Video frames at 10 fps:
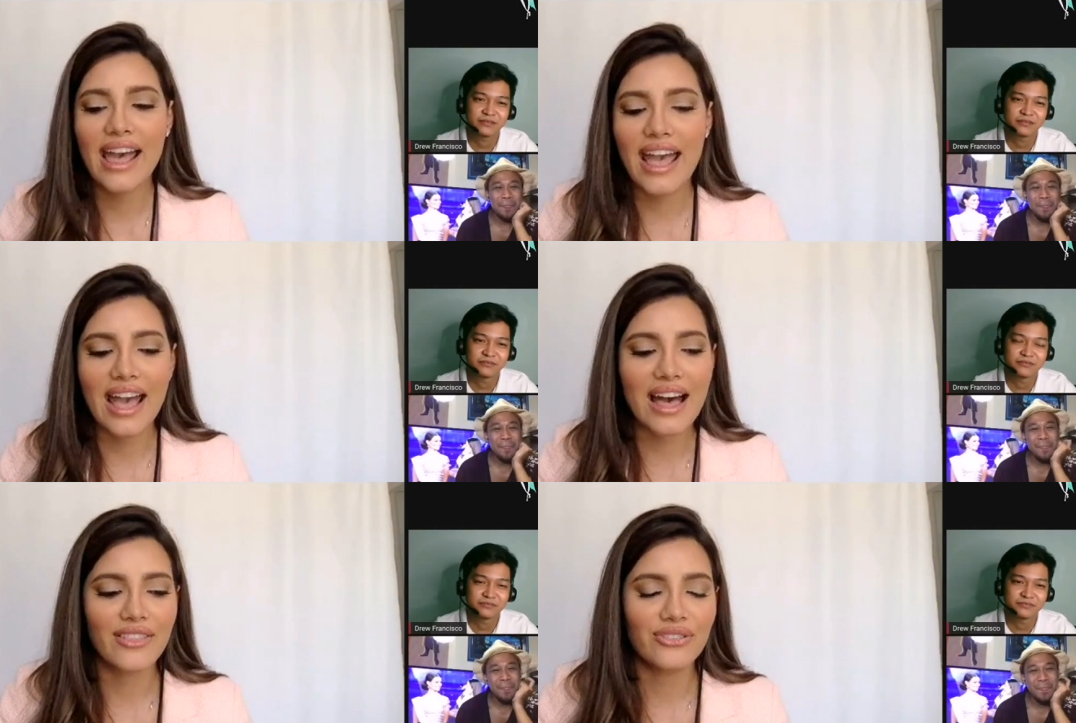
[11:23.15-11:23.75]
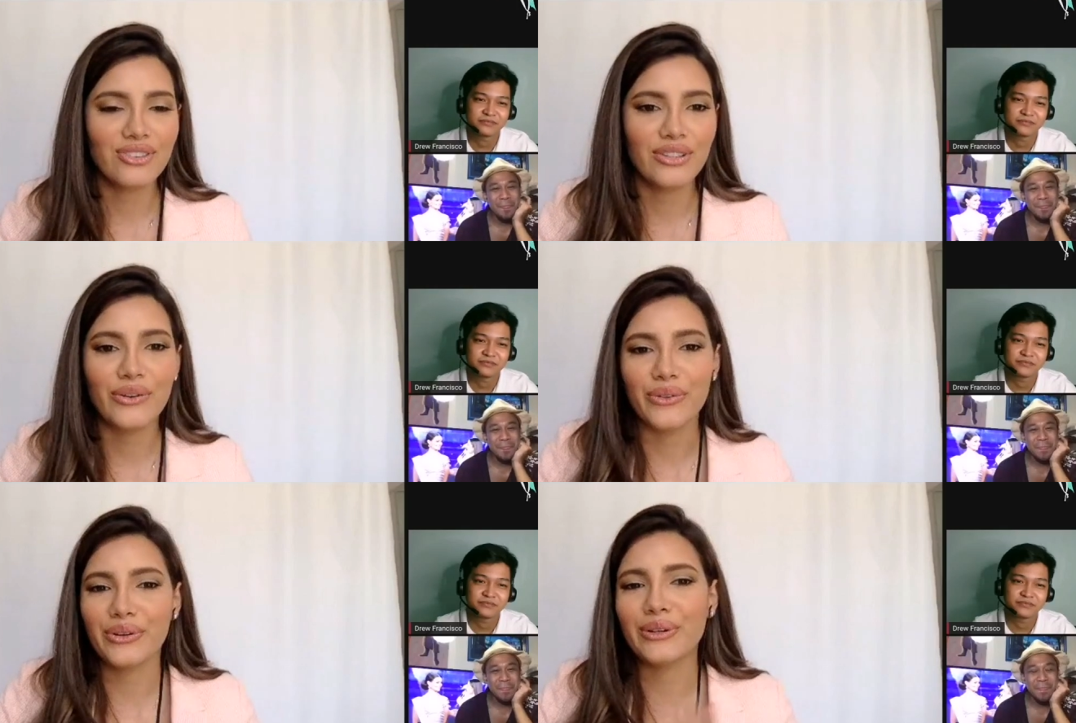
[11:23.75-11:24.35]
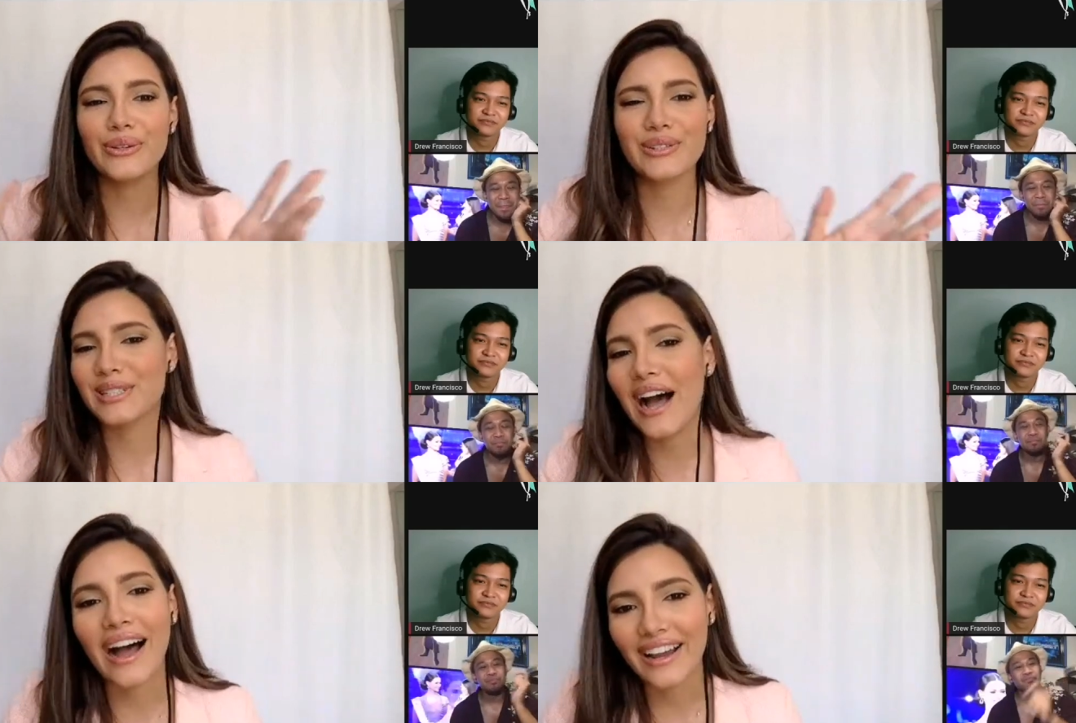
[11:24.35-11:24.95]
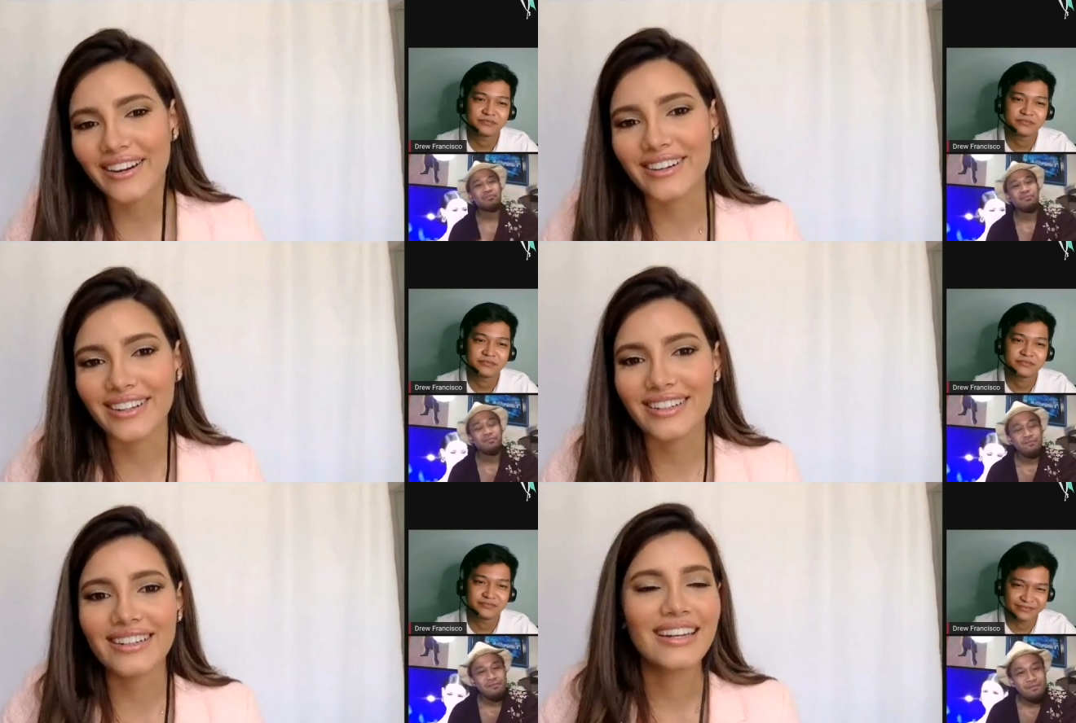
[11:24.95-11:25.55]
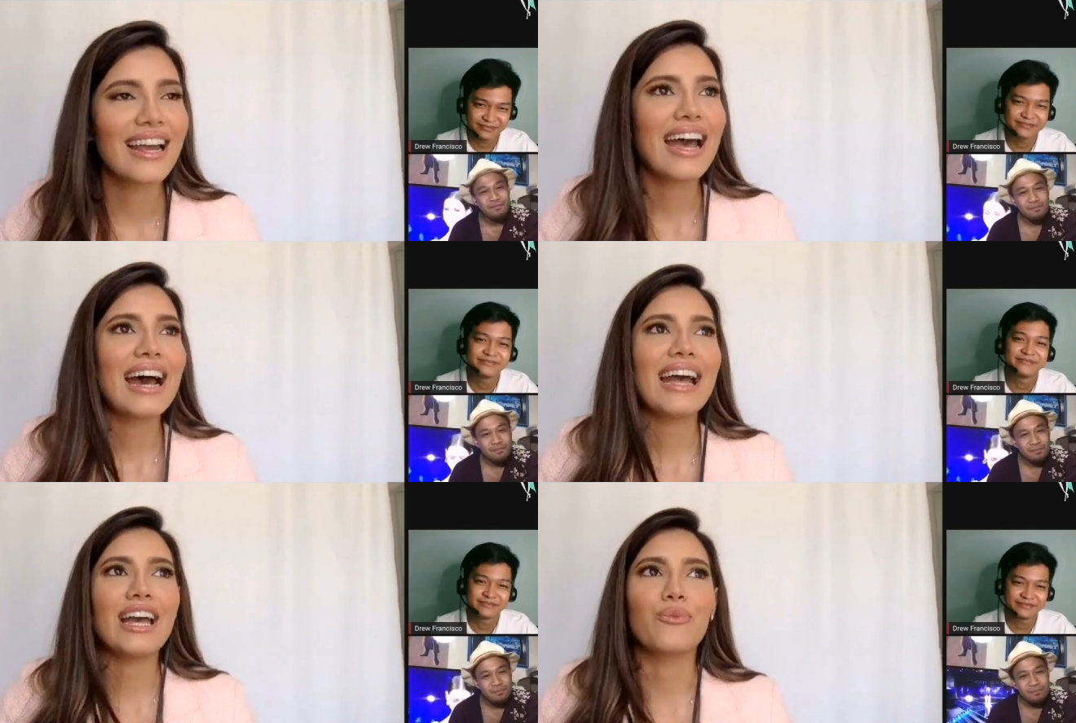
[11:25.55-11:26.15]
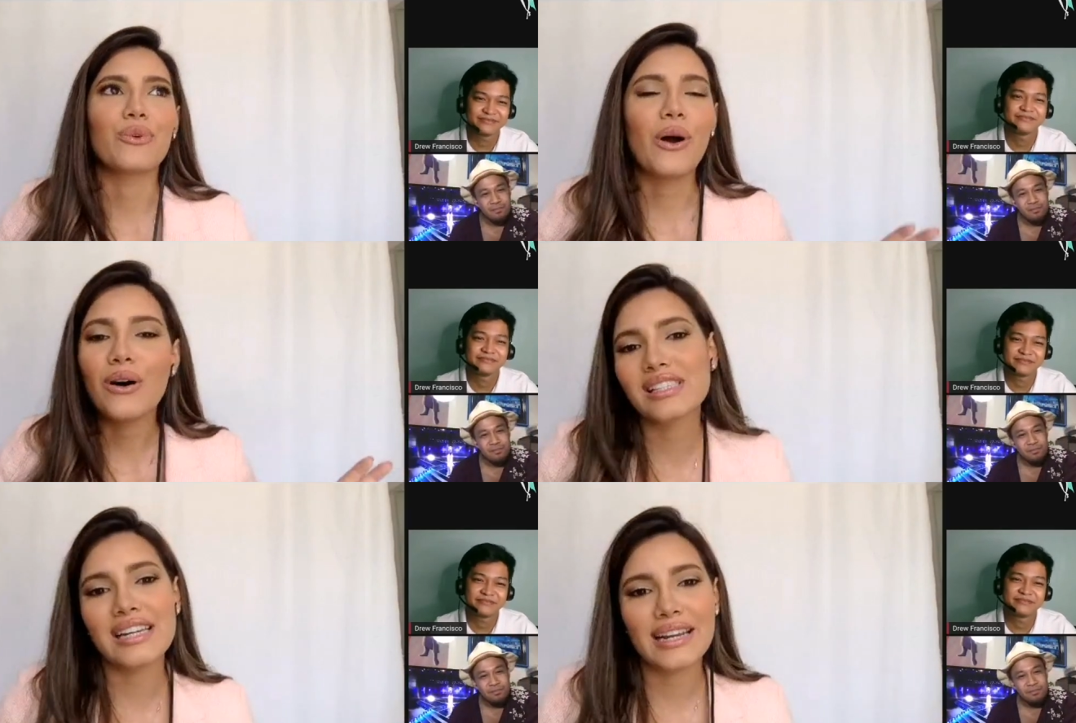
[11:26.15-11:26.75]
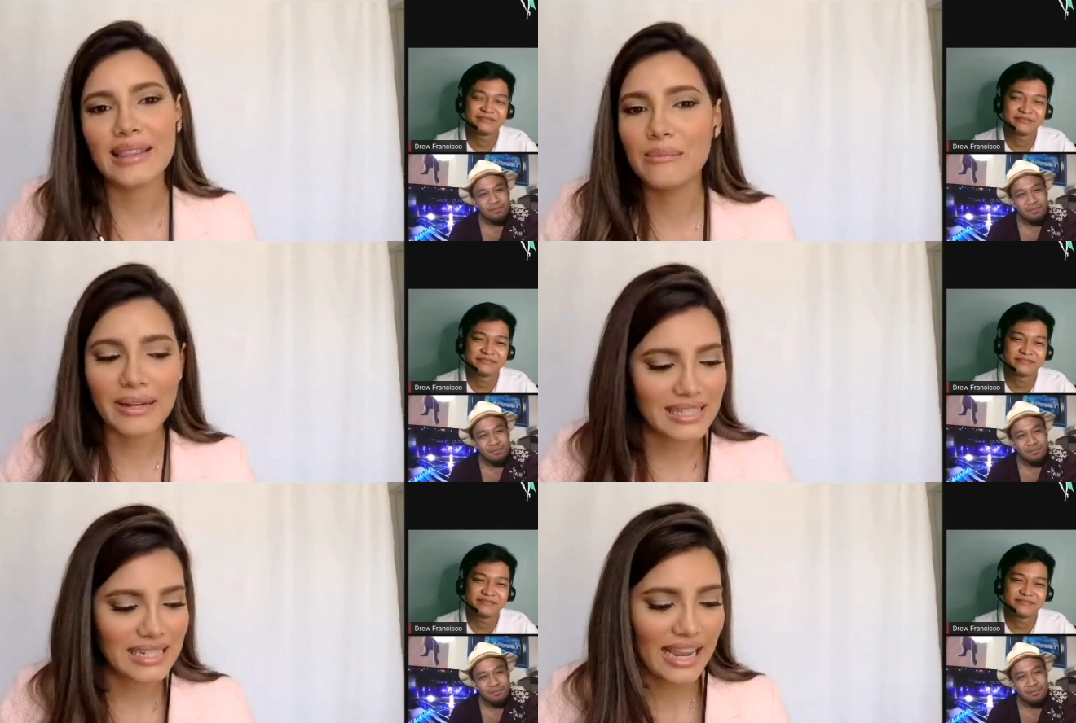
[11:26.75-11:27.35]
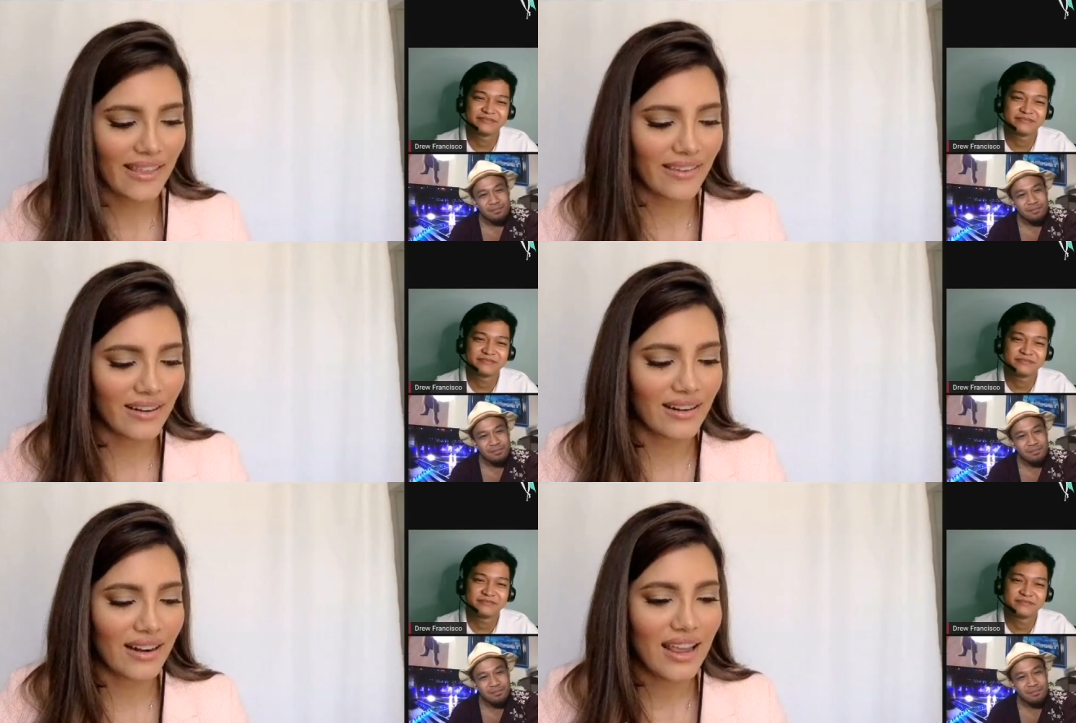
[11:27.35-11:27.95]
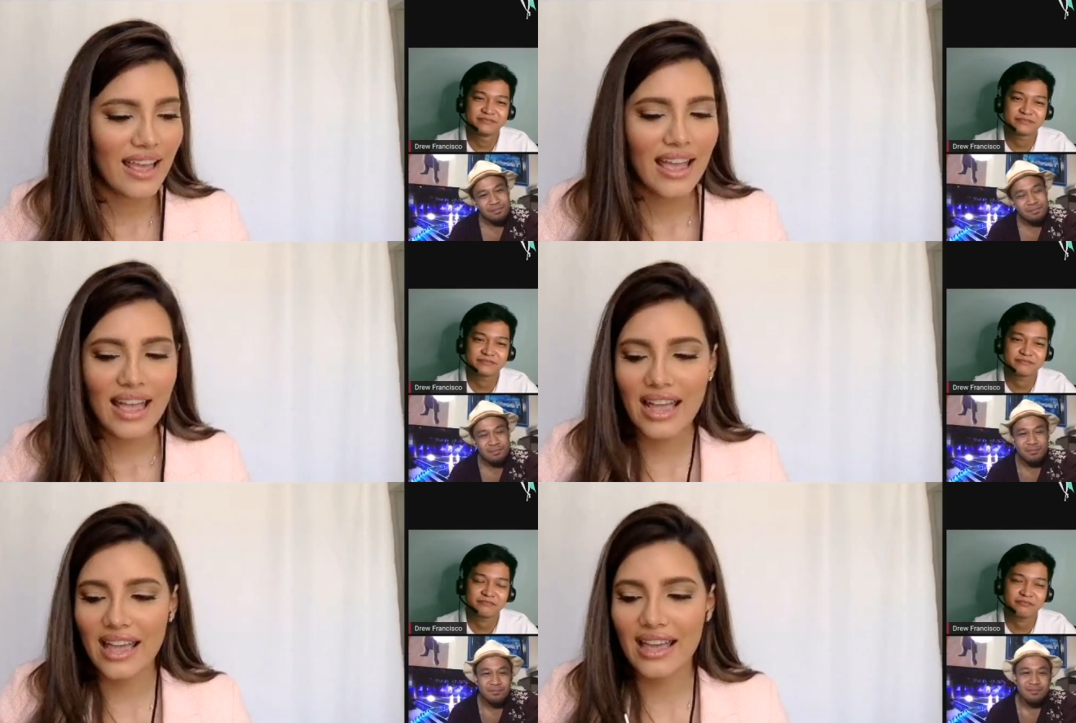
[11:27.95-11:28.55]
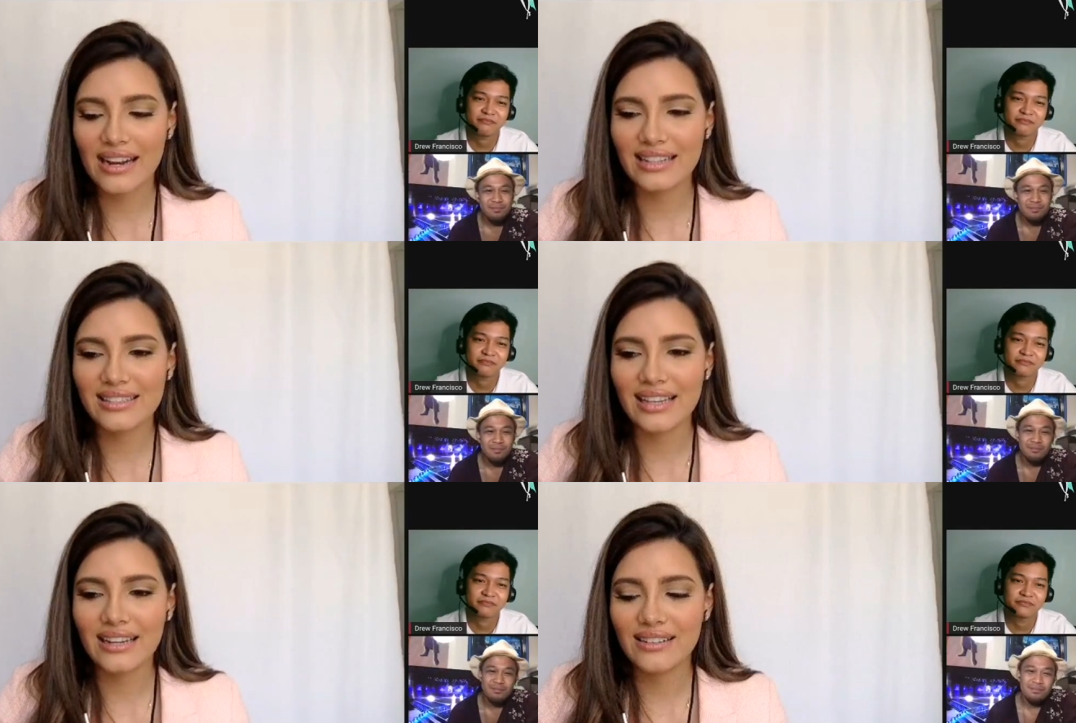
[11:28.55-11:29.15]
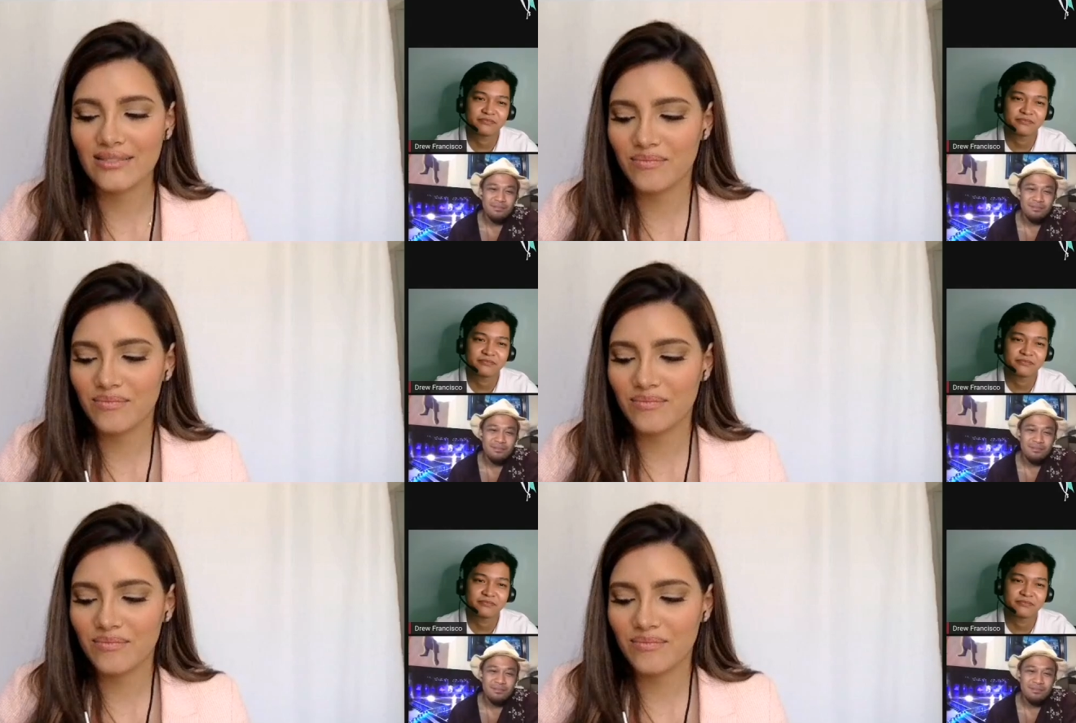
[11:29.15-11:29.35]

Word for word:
Speaker 1: and you know the girls are tired and we're all sitting in the bus together. And it's like,